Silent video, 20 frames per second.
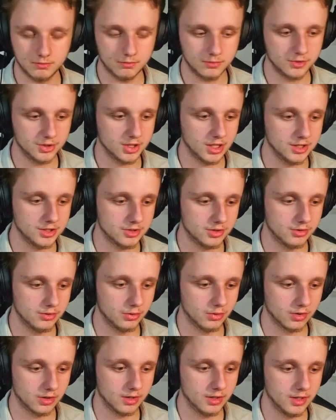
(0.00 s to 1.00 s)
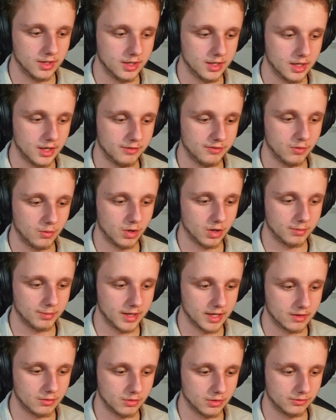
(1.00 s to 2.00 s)
change the door. And if you walk
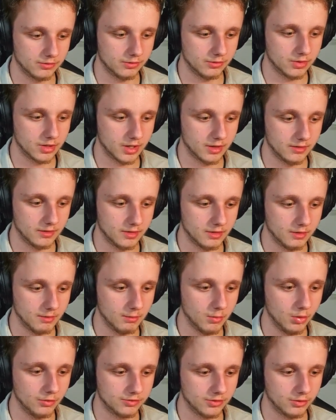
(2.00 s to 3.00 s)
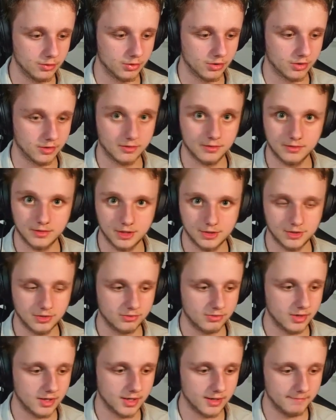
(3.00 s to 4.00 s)
backwards, you can move the door. Did you
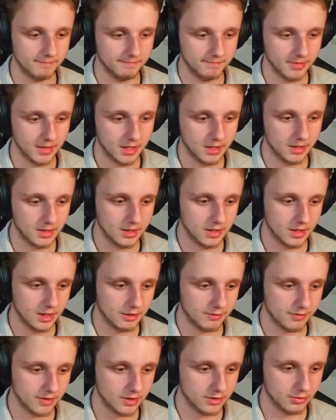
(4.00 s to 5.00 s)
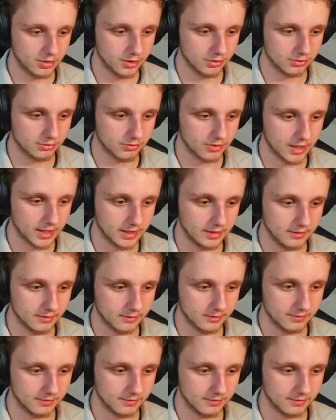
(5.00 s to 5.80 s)
see that? If I do this right,